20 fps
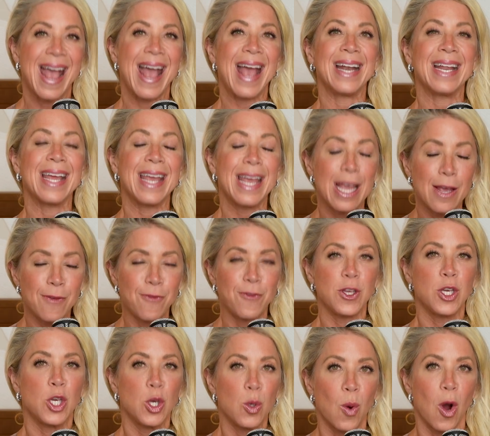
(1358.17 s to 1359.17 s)
And if
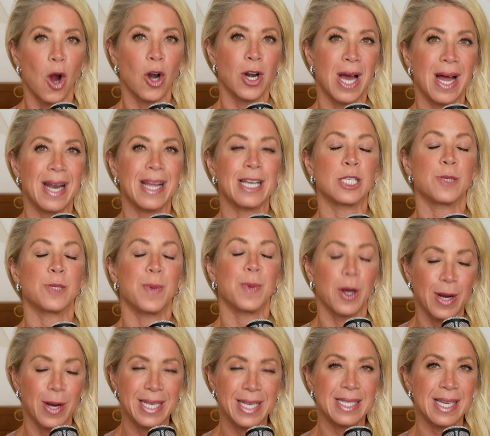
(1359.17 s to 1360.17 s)
you are not
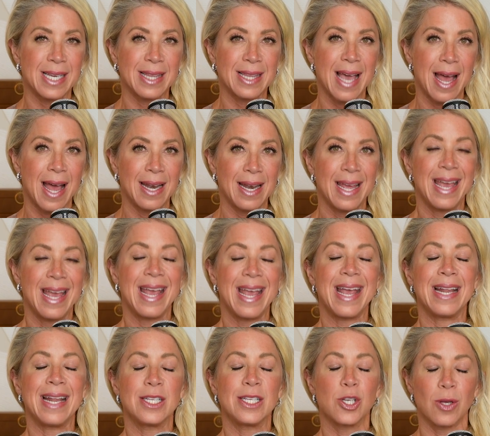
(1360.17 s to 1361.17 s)
experiencing that,
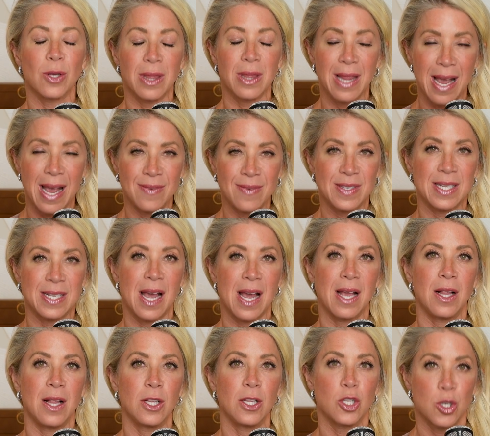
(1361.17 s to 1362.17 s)
it is your
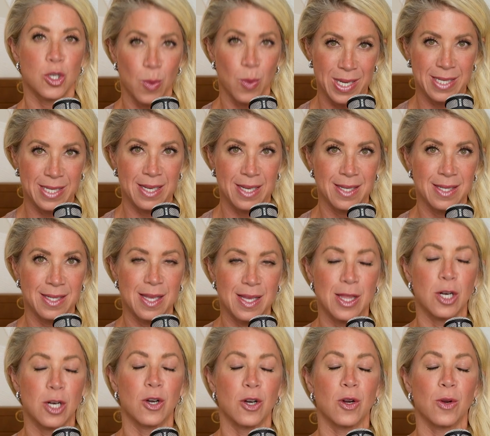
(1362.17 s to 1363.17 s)
lifestyle choices
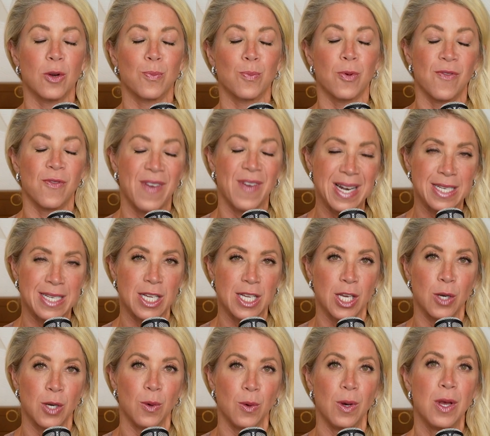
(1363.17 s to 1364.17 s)
that are preventing
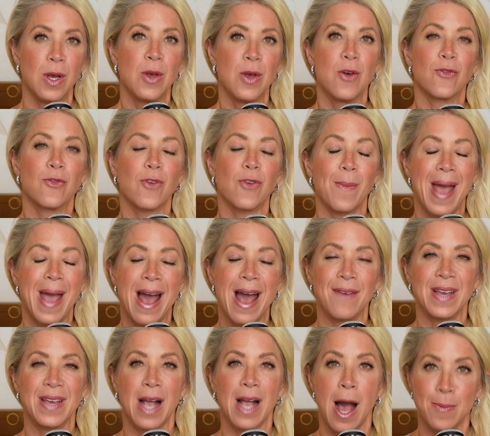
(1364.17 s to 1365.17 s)
you from
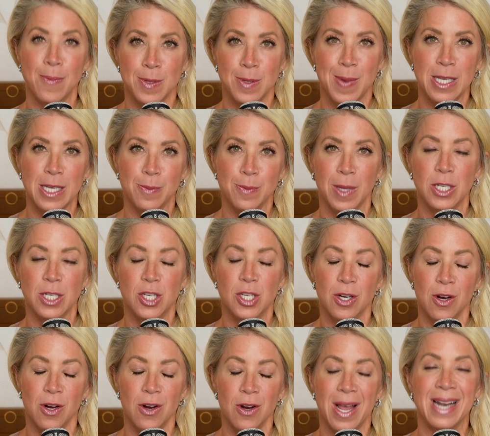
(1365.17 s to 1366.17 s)
having optimized blood
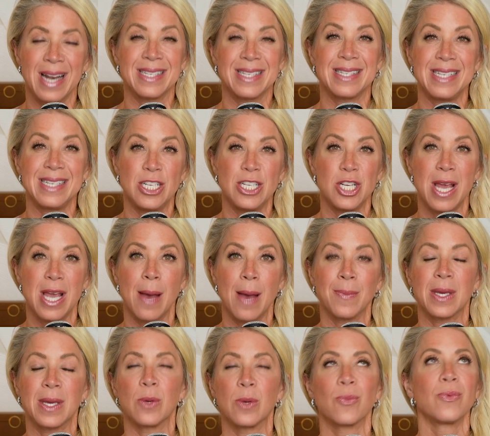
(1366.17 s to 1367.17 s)
sugar, and a
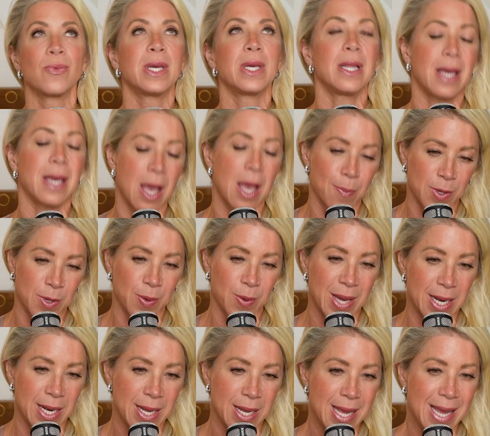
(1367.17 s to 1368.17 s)
CGM can really help you
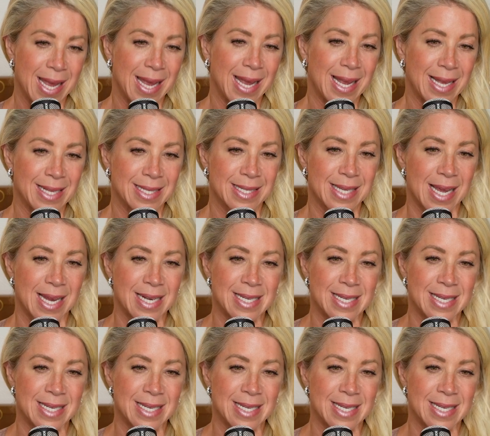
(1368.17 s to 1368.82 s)
get insight